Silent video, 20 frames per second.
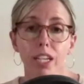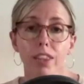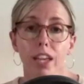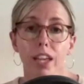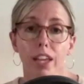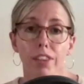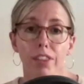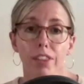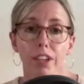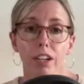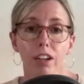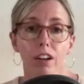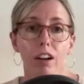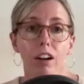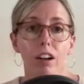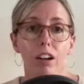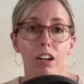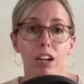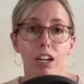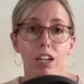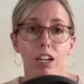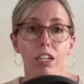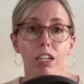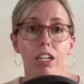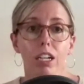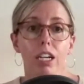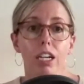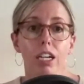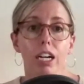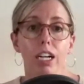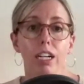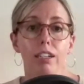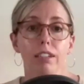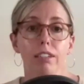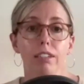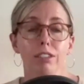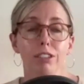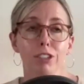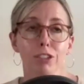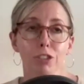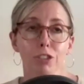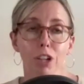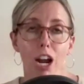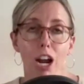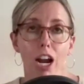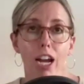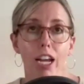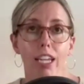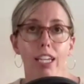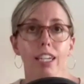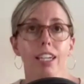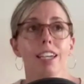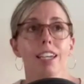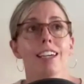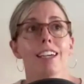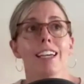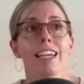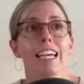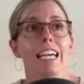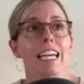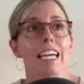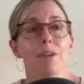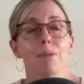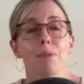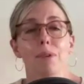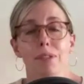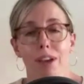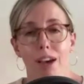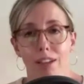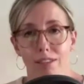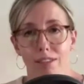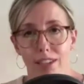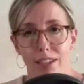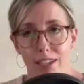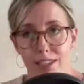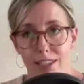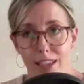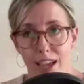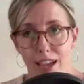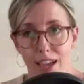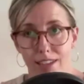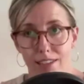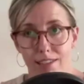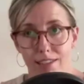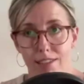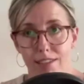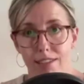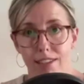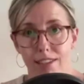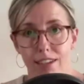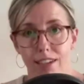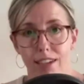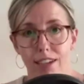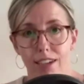that there are to try without success.